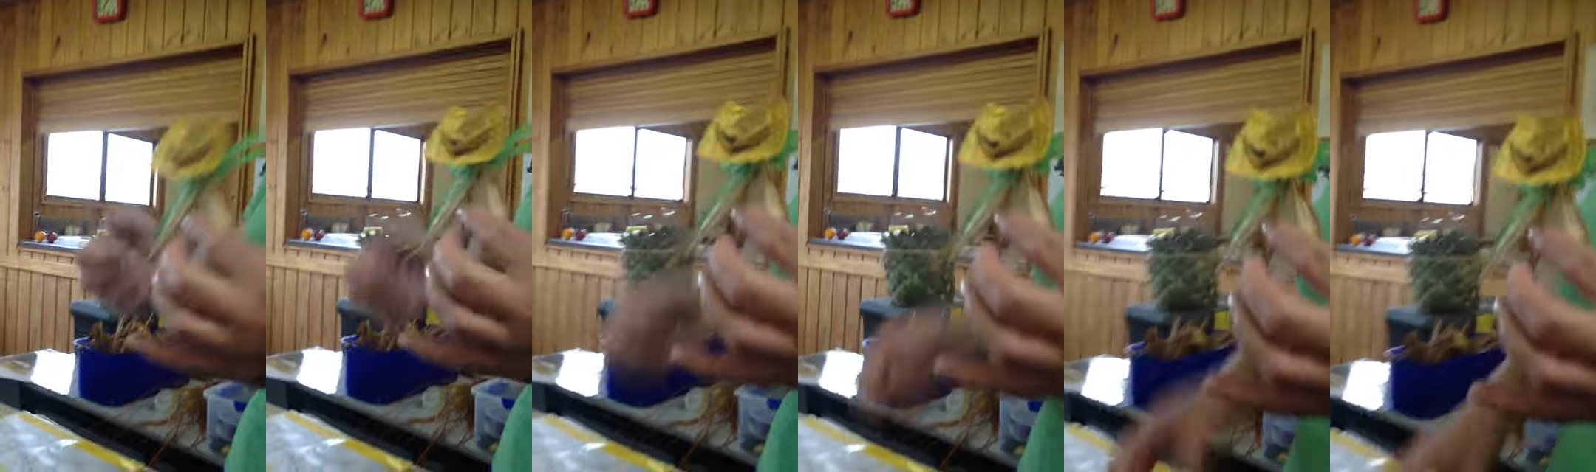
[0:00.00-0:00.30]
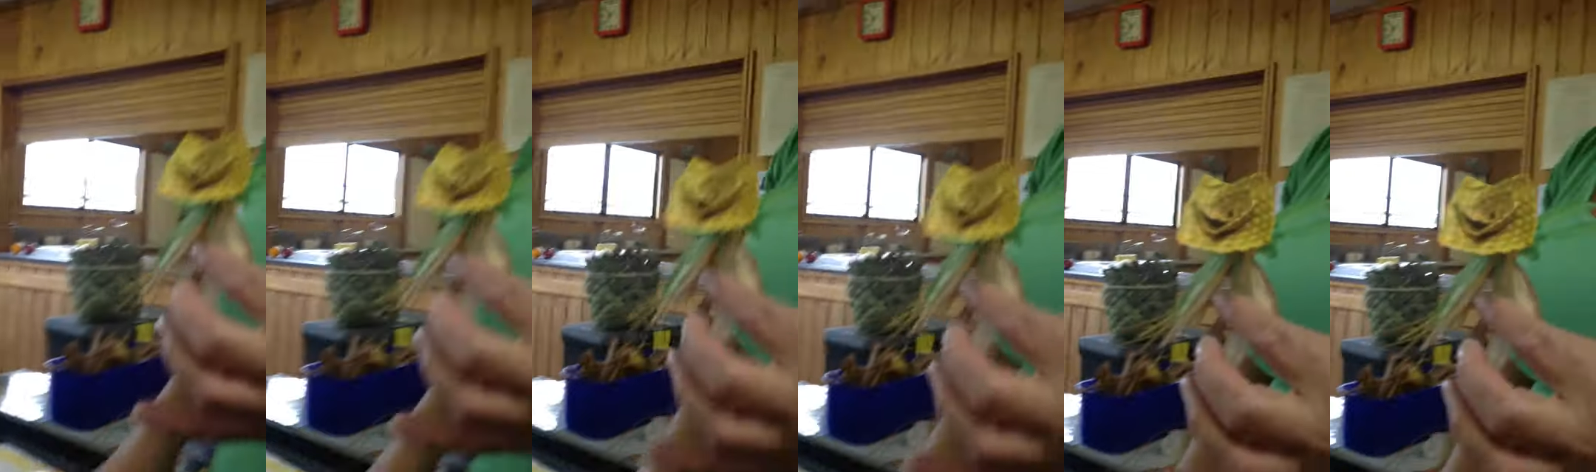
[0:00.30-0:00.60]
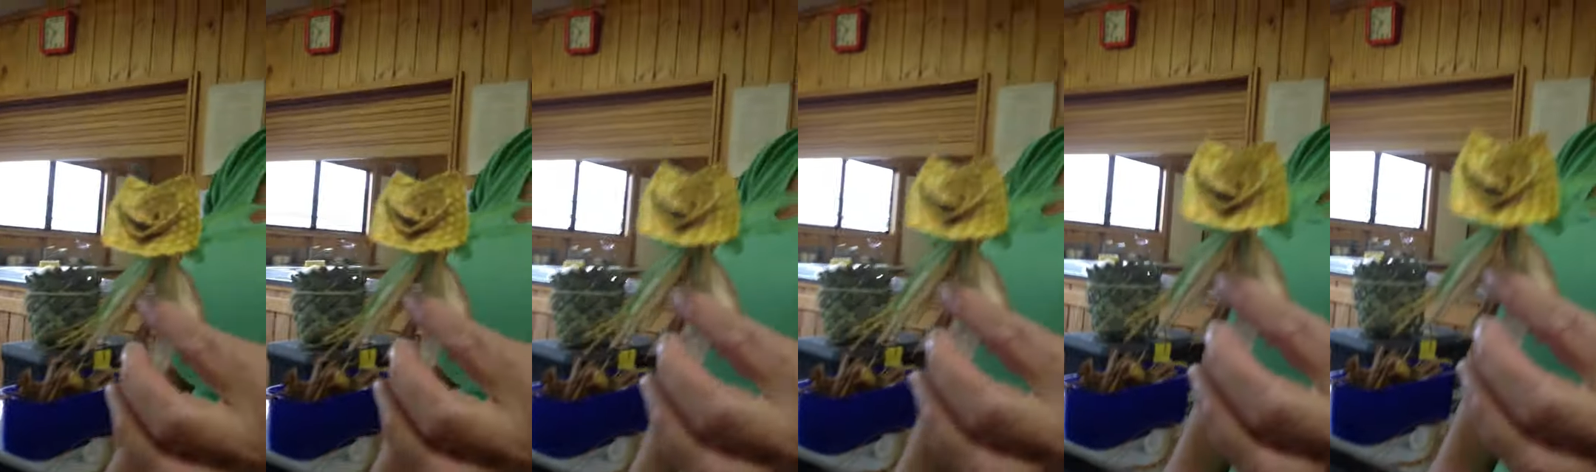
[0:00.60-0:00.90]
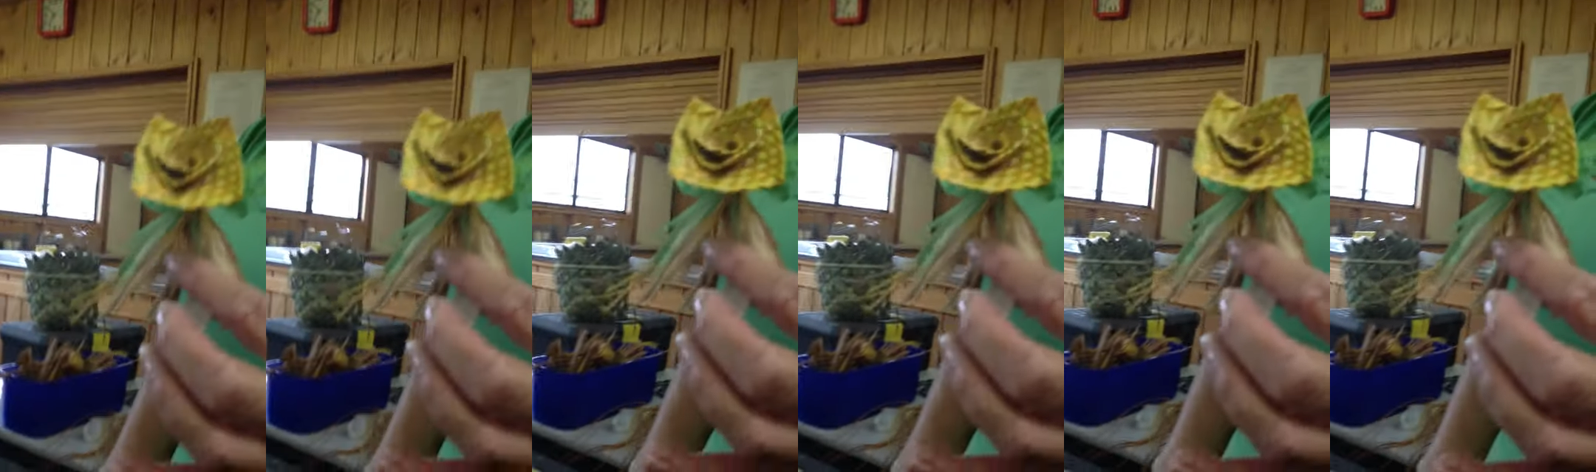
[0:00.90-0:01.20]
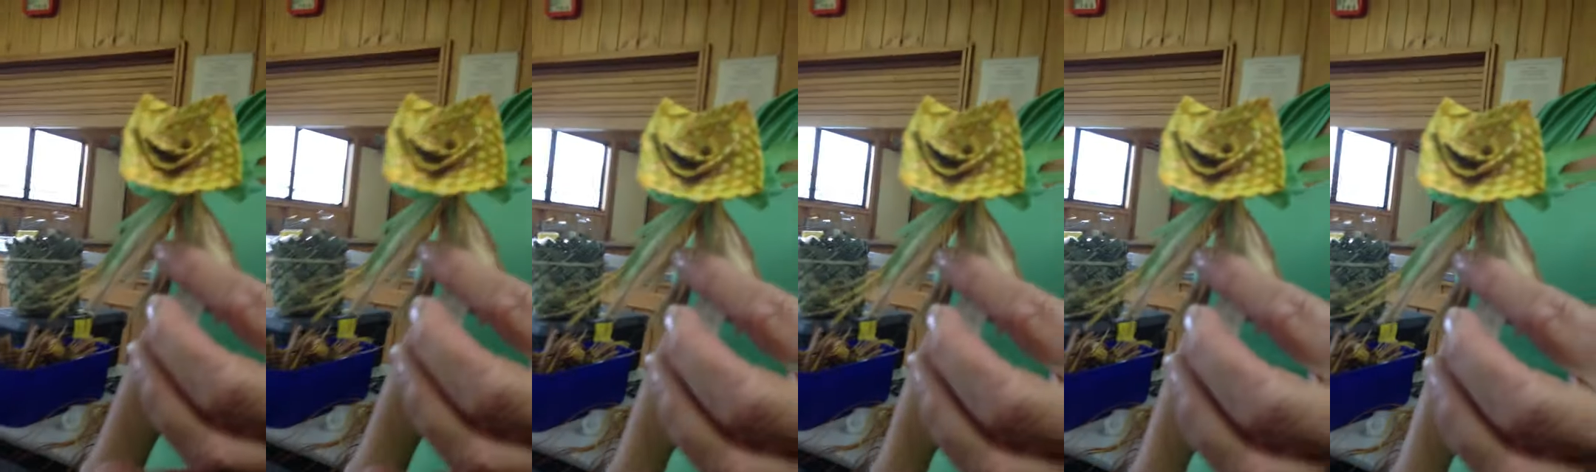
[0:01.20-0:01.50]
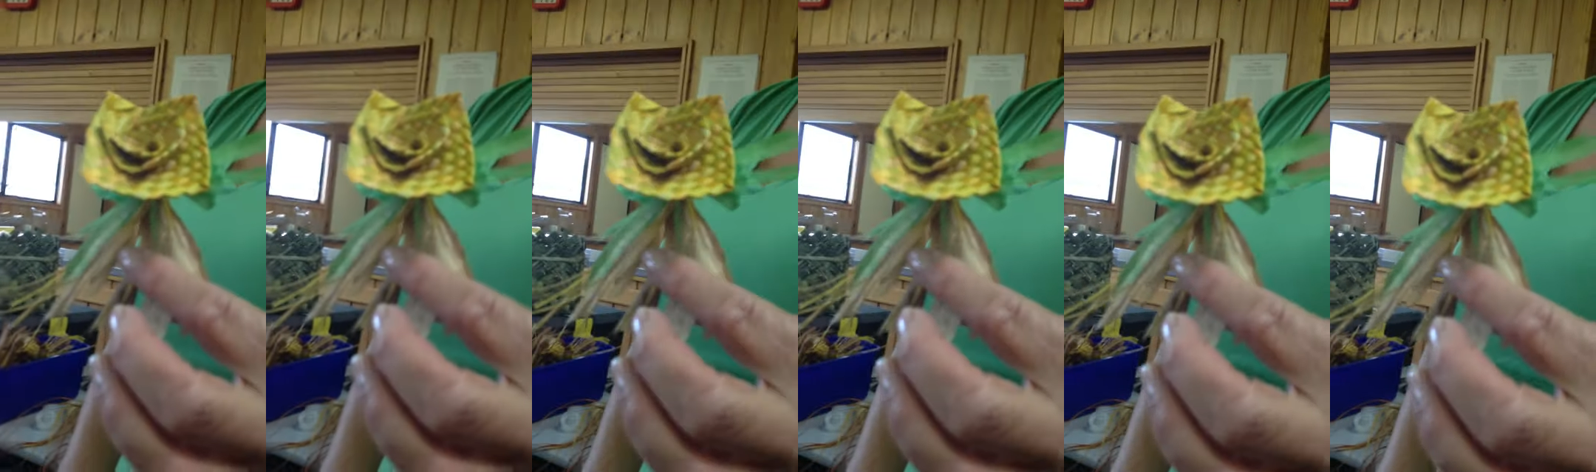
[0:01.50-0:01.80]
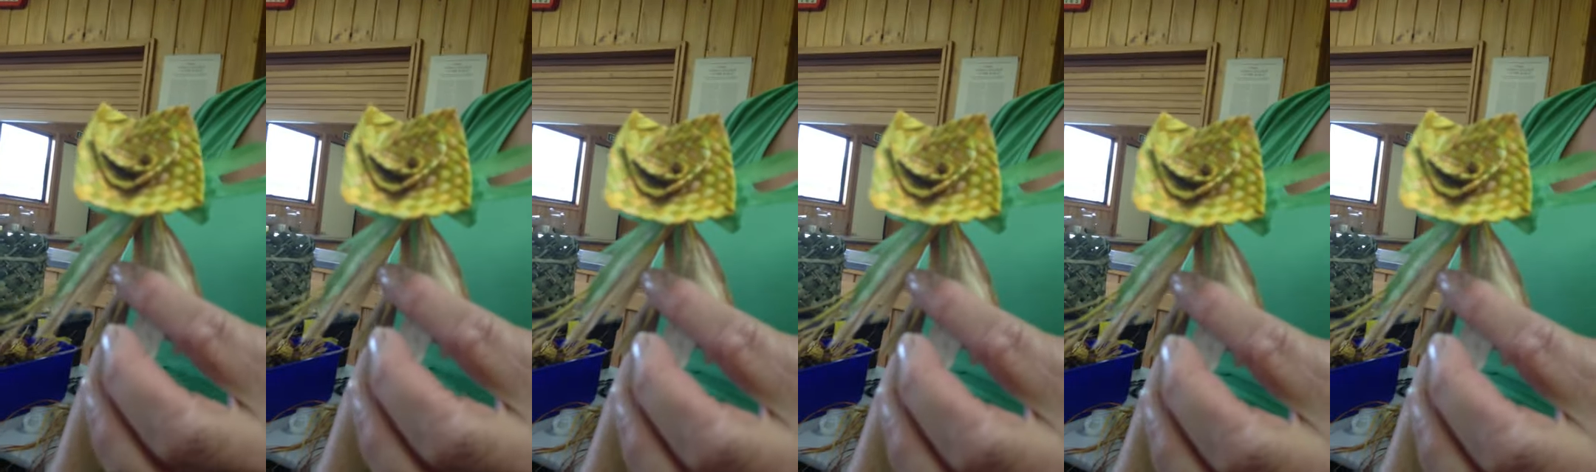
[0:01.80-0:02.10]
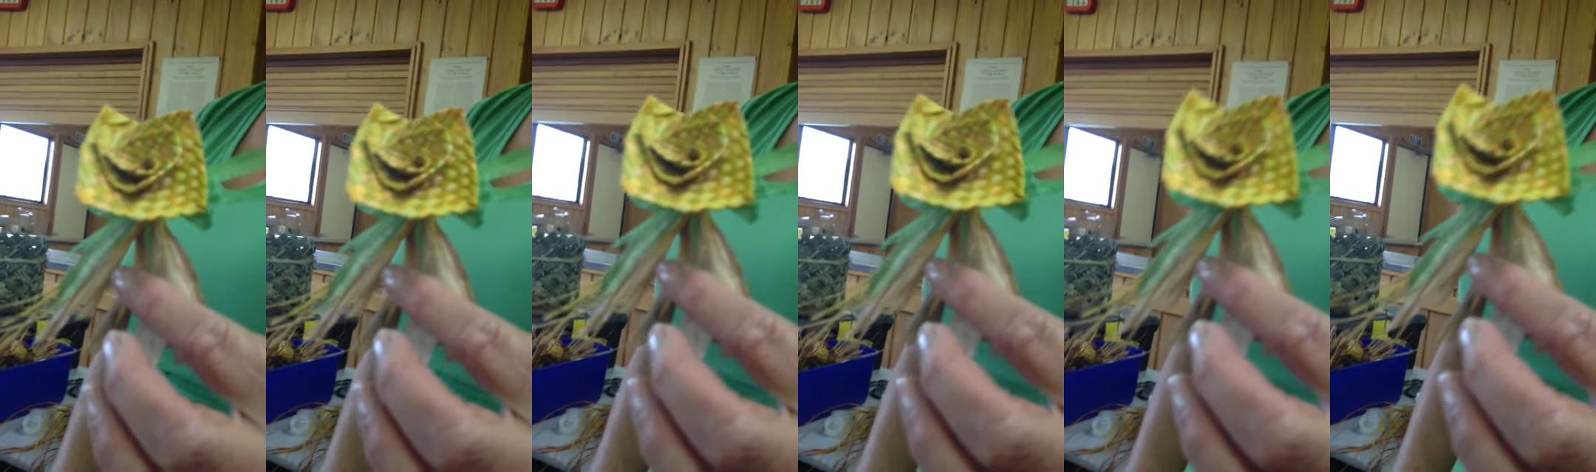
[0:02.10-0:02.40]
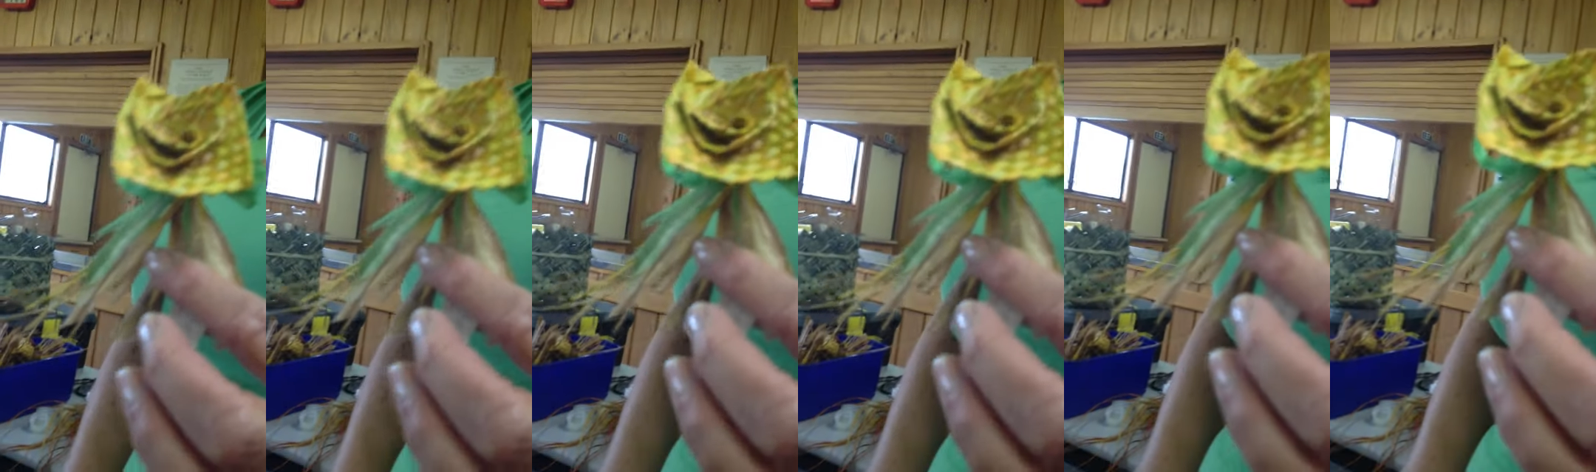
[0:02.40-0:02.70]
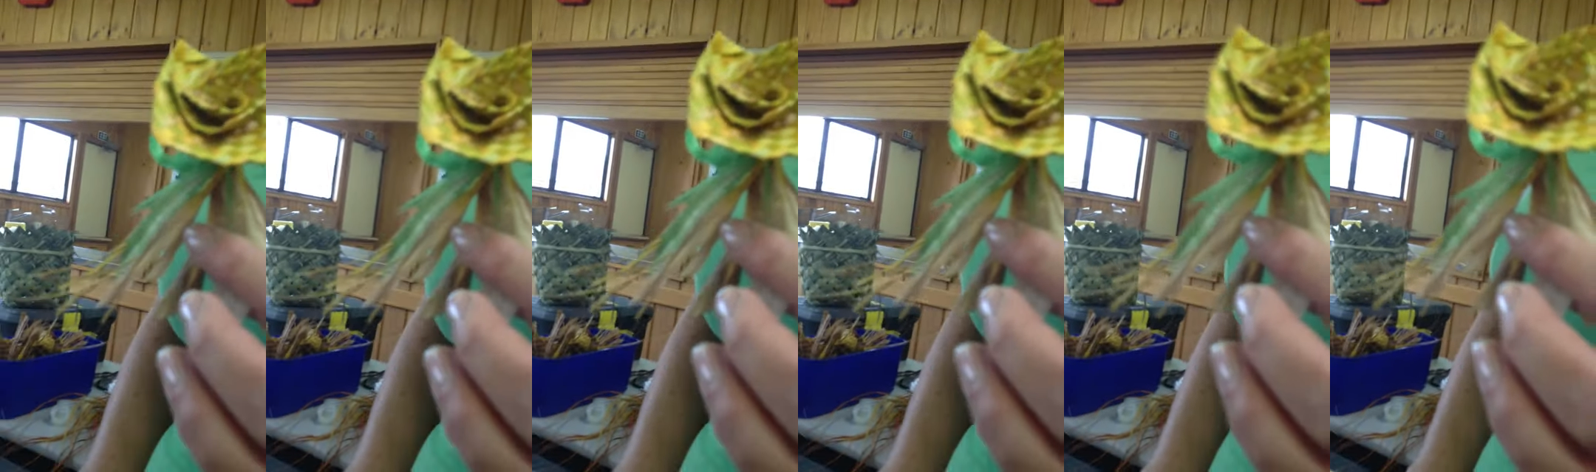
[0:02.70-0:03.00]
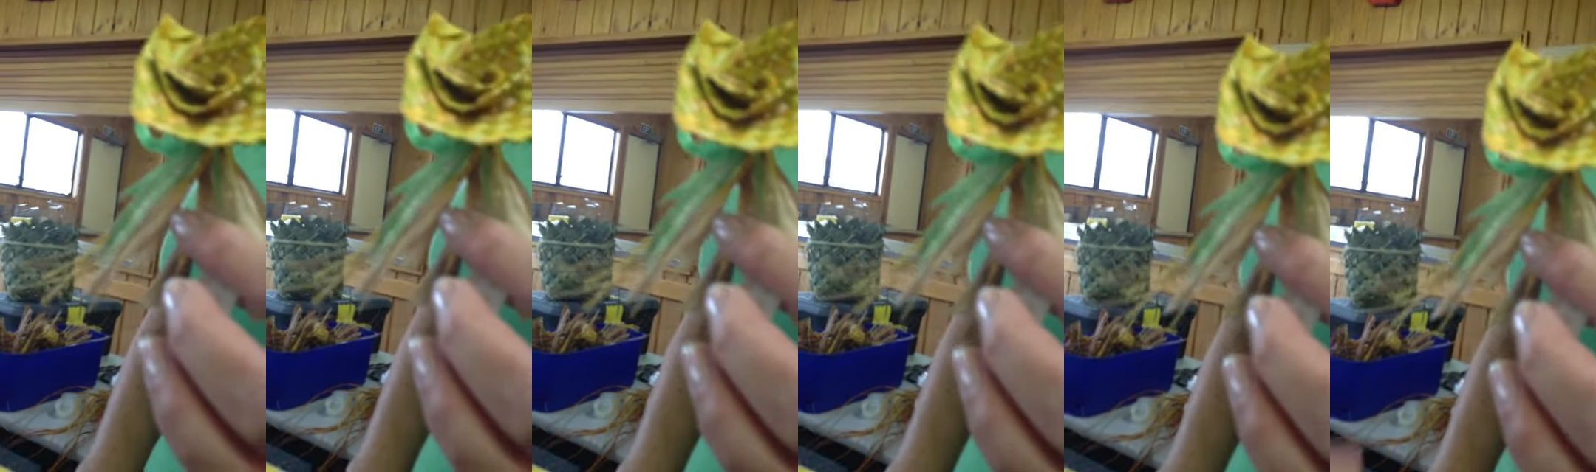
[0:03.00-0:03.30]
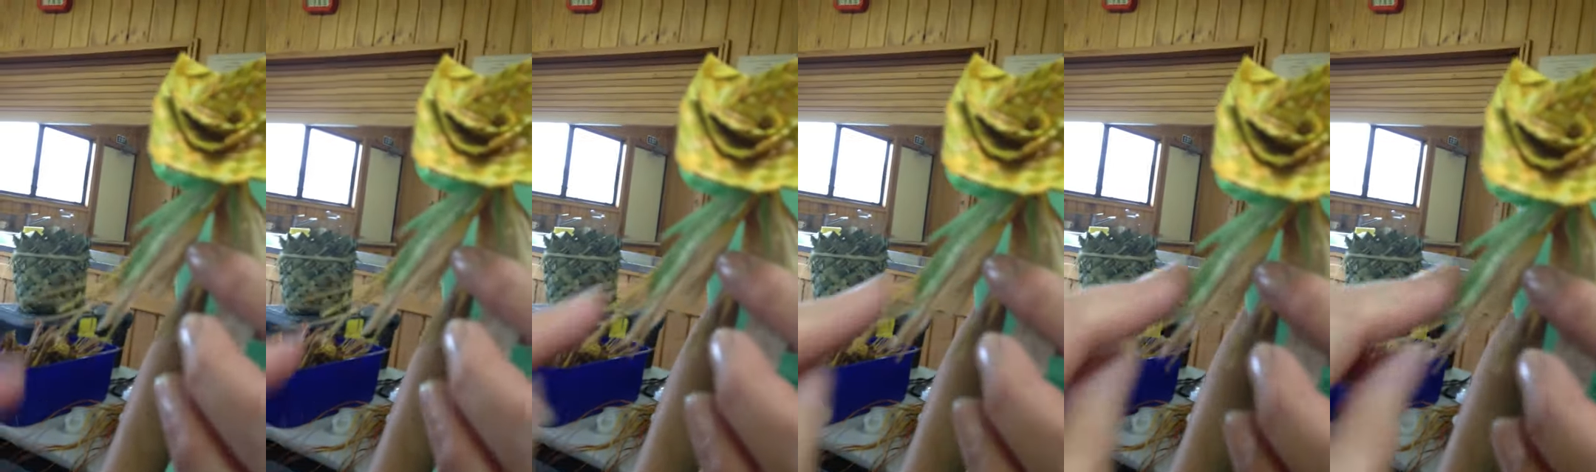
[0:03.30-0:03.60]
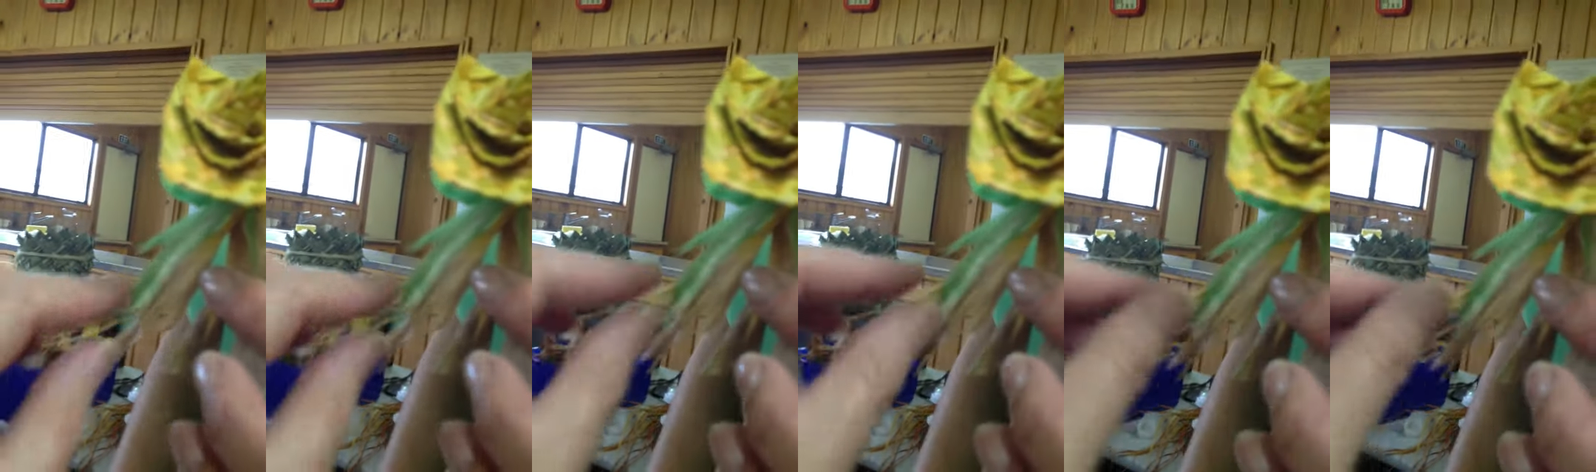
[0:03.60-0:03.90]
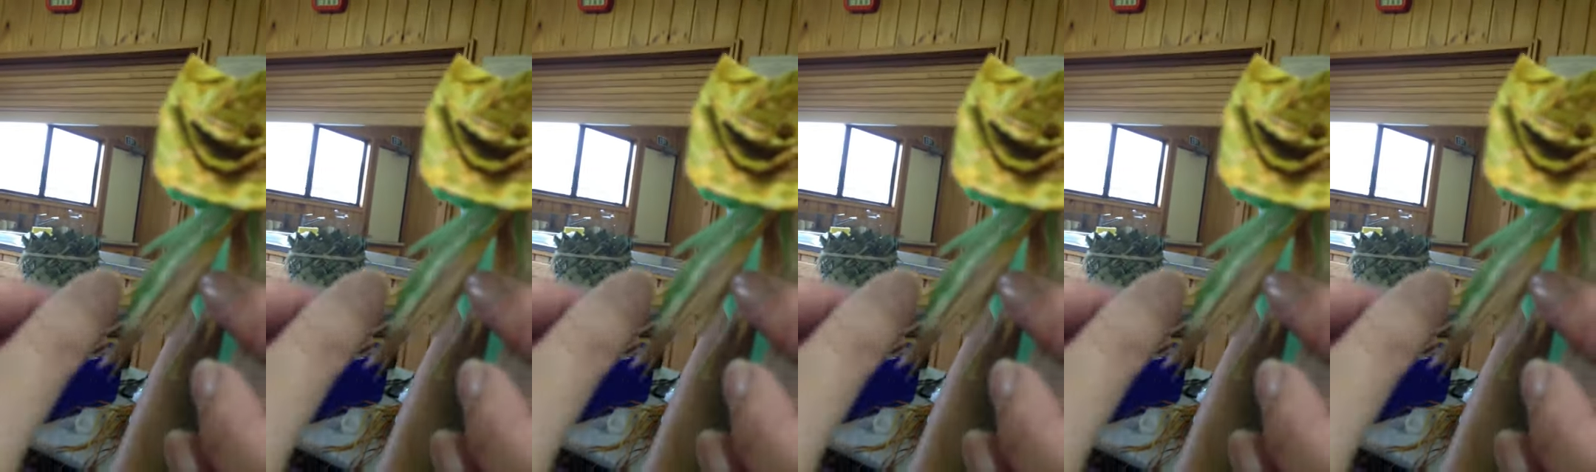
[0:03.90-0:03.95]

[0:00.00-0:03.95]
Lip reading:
Nobody's mouth can be seen.